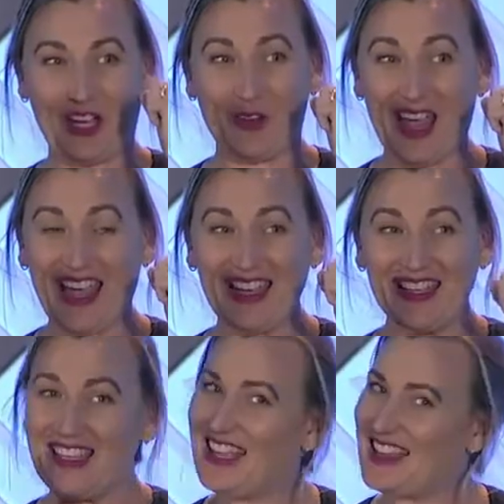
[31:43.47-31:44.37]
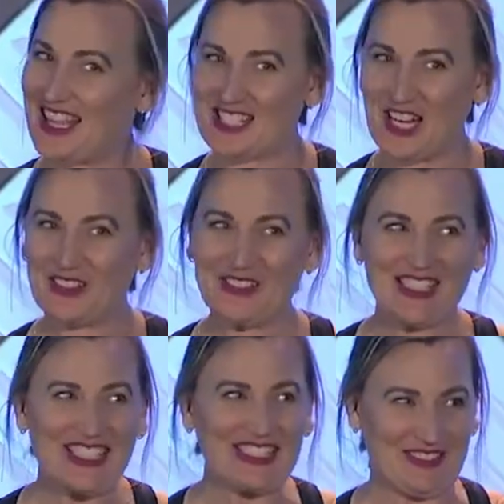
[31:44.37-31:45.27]
Okay, that's our
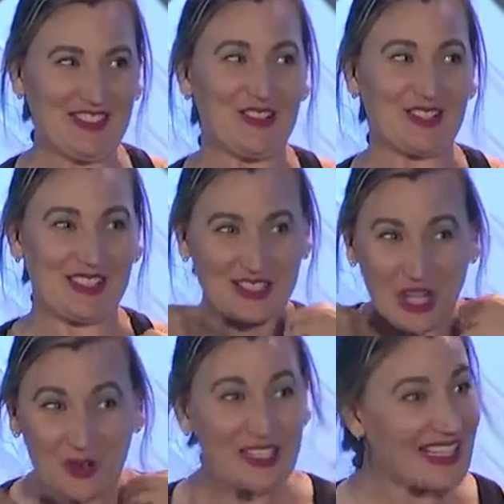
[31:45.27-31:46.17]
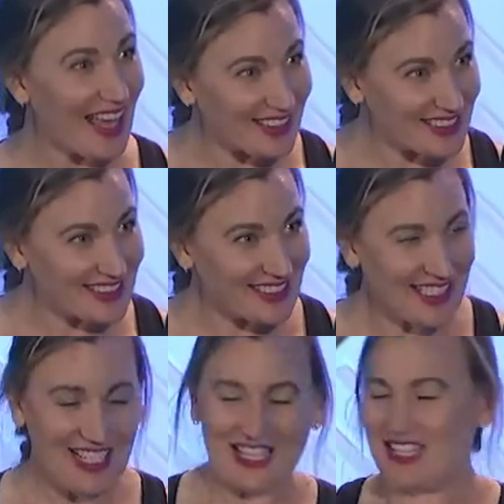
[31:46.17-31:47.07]
routine. We'll go slow together,
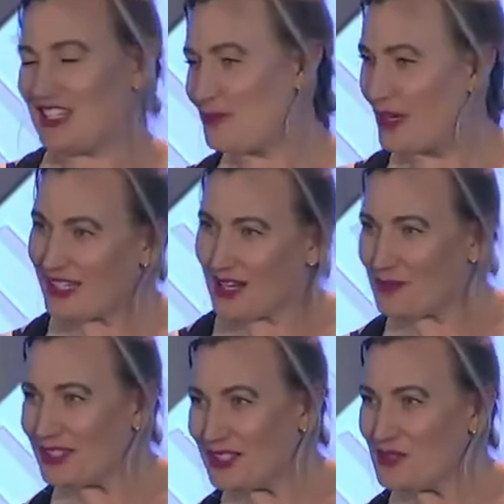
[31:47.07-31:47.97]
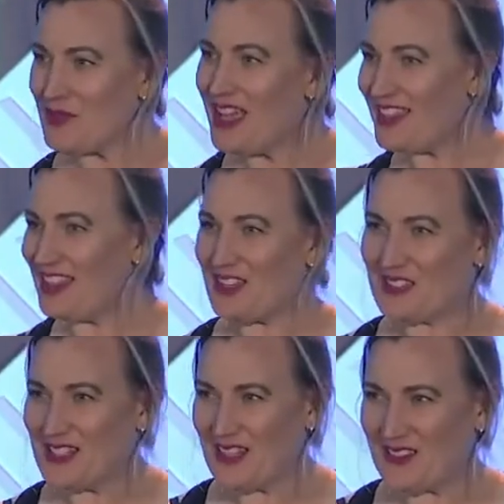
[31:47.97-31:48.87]
pick it up a little bit, and then go
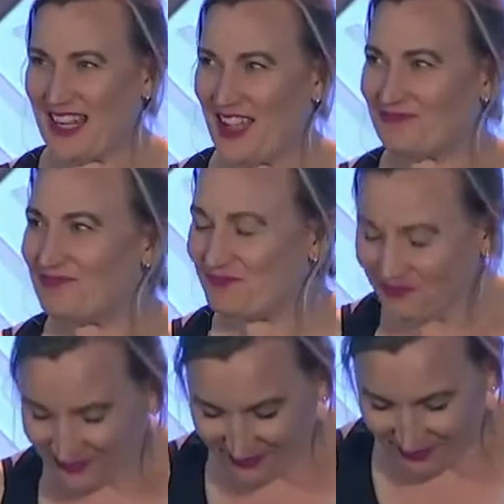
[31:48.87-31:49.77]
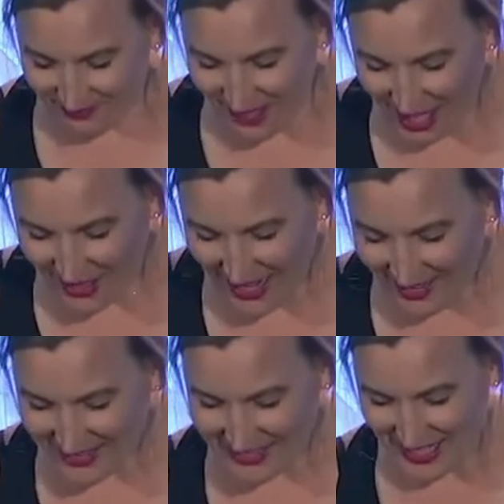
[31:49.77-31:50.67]
slow again. All right,
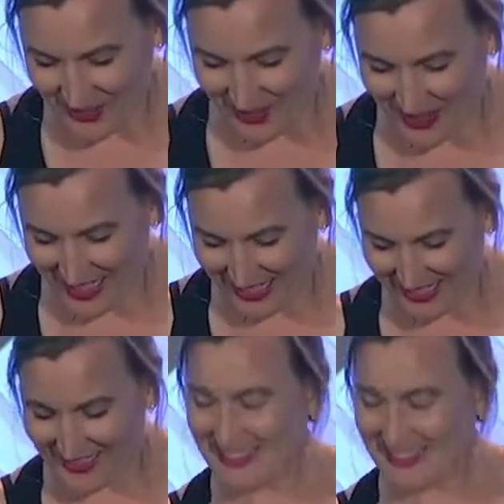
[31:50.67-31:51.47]
Alex, I think we're ready.